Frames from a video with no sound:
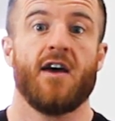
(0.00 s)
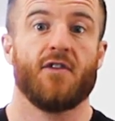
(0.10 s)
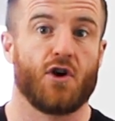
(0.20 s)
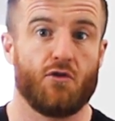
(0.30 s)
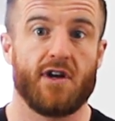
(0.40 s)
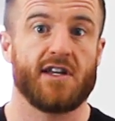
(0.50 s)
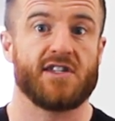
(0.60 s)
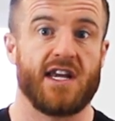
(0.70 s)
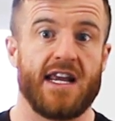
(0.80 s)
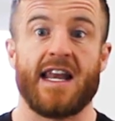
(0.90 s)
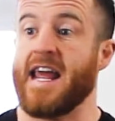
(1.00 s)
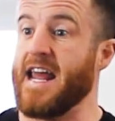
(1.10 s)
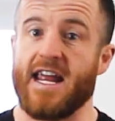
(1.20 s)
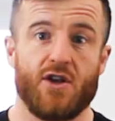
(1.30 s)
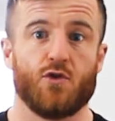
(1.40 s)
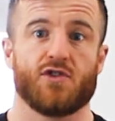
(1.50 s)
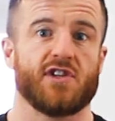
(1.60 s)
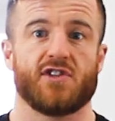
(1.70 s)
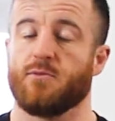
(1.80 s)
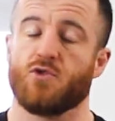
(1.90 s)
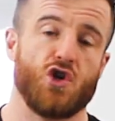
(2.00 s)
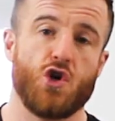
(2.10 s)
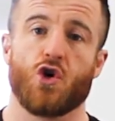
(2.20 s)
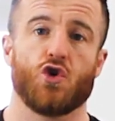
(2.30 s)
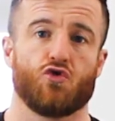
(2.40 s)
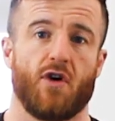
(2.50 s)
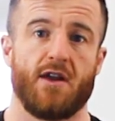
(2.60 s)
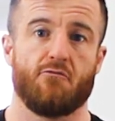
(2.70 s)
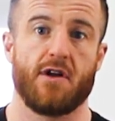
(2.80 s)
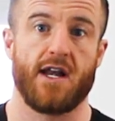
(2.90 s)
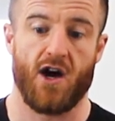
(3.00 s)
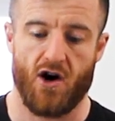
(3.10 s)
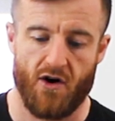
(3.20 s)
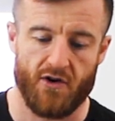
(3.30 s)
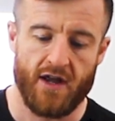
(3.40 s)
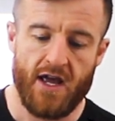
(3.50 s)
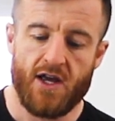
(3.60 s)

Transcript: the creatine in your system so you can train really hard.